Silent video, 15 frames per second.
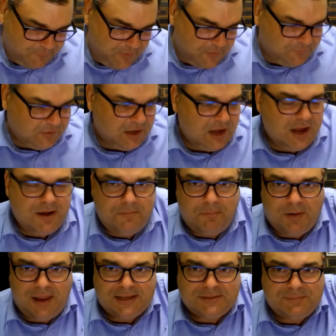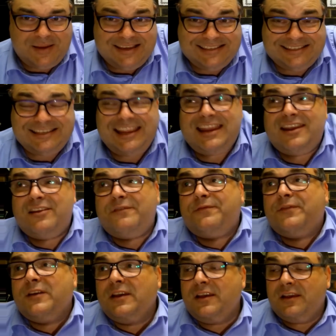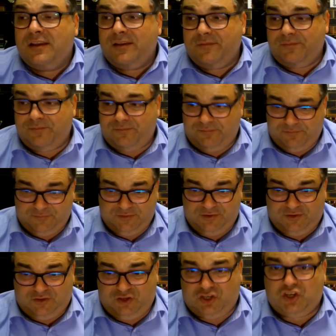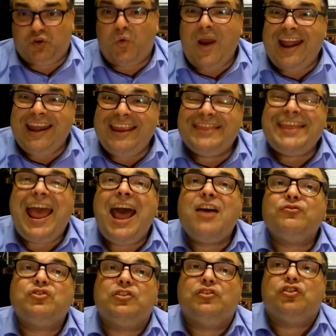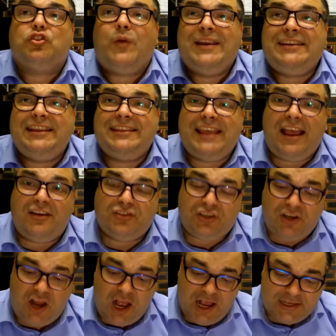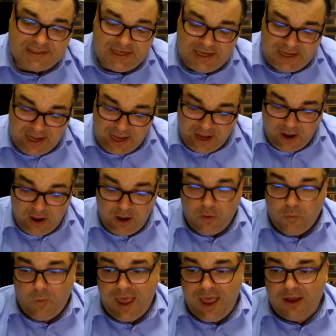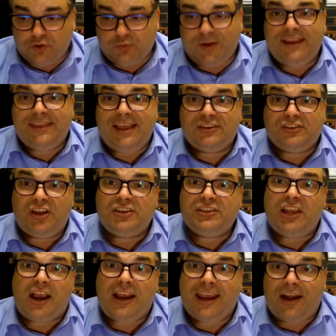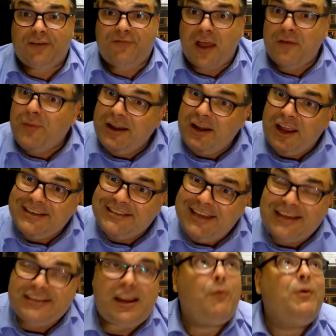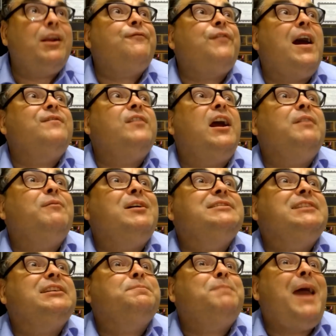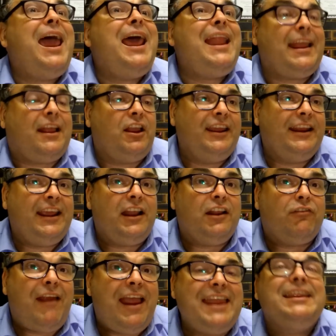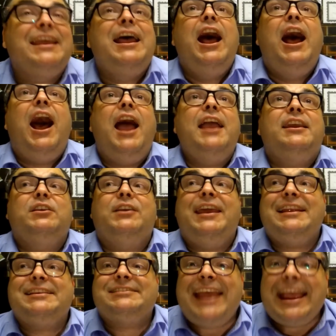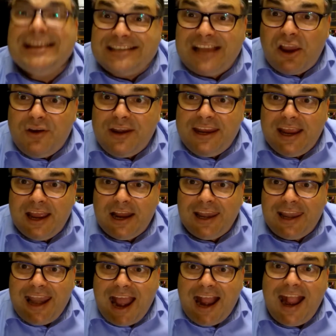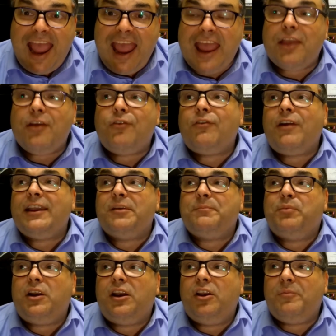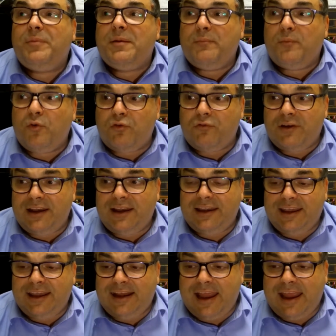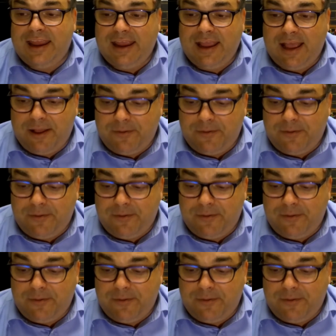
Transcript: 15 plus my Zenith. 20,000 Aussie. Wow, 20,000 Aussie. I could get a 5196. I want a 5916 Patek. I could get a great. I could get a Saxonia Lange, or I could put a little bit more in and get a